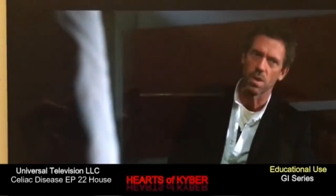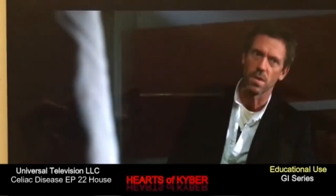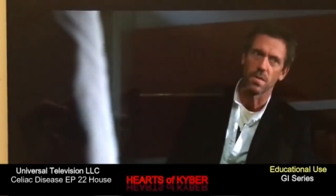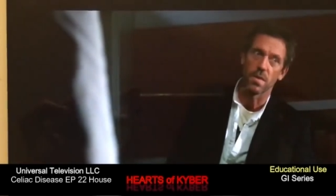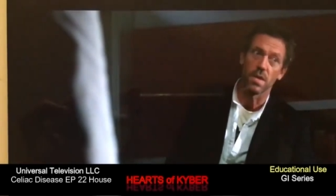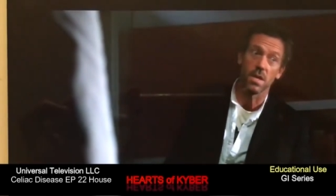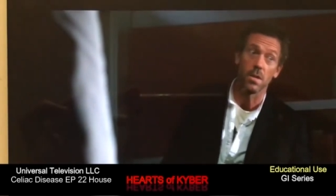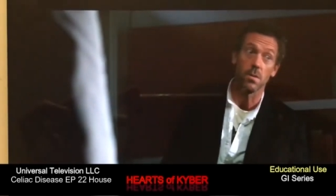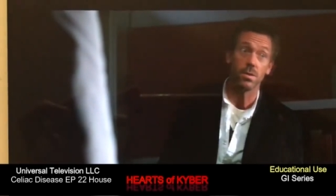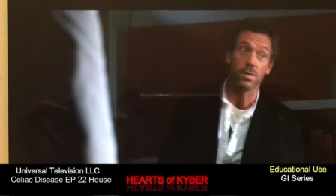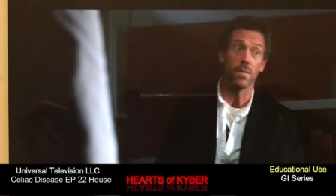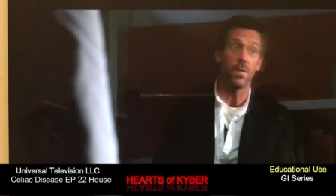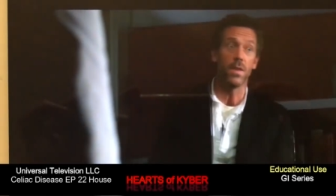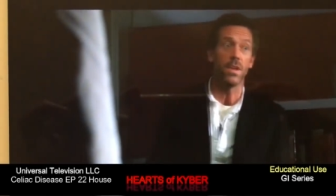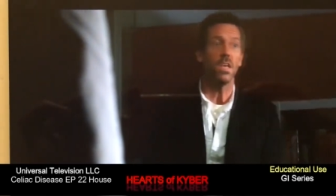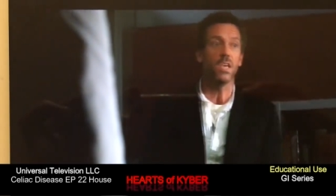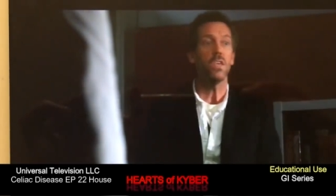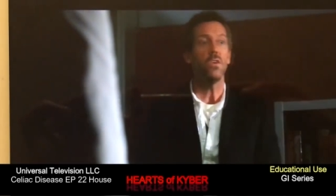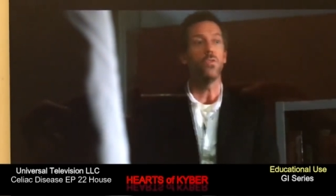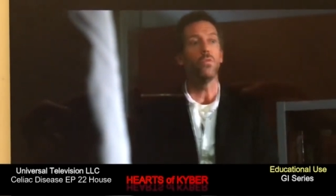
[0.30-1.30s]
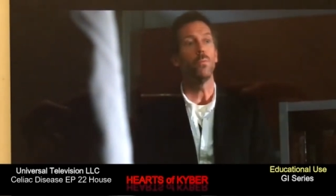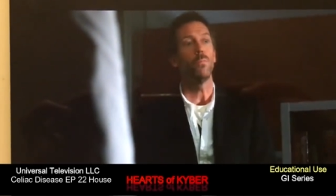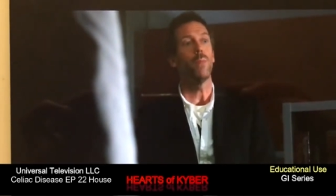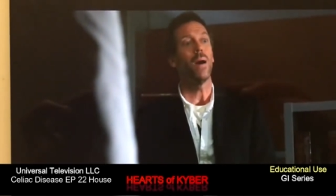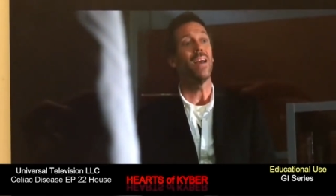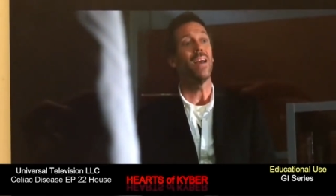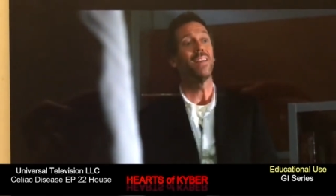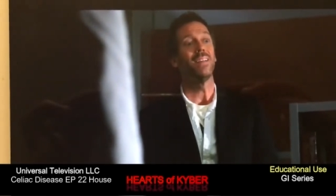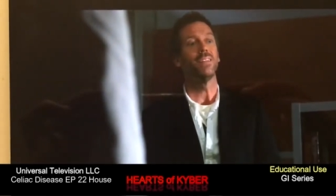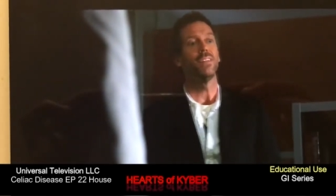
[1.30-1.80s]
is, what did they use in the N I C U to
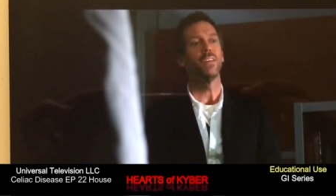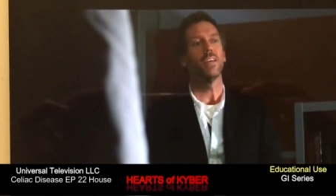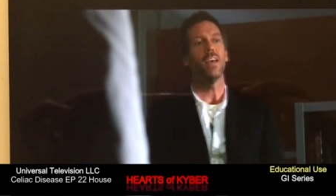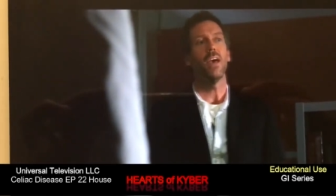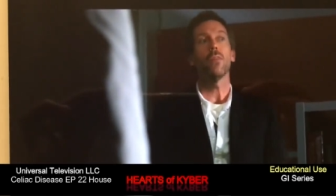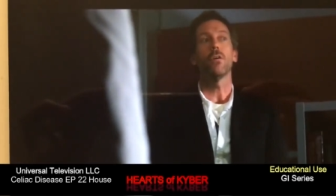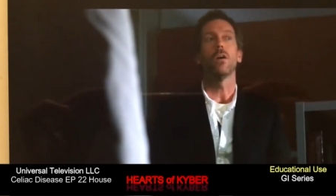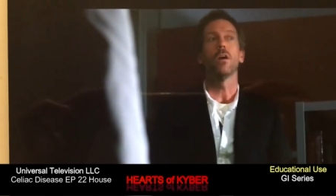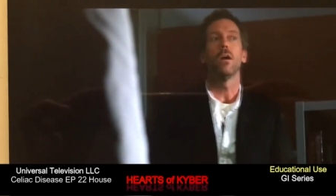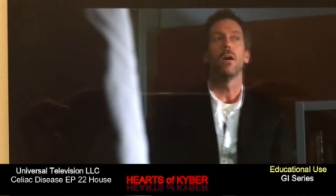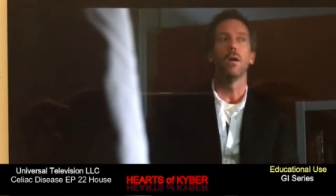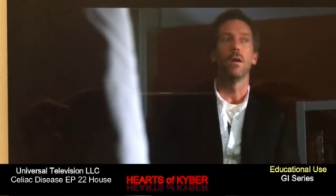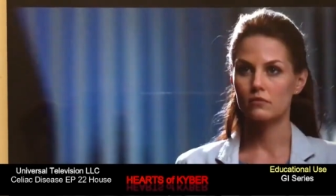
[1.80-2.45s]
bind it together?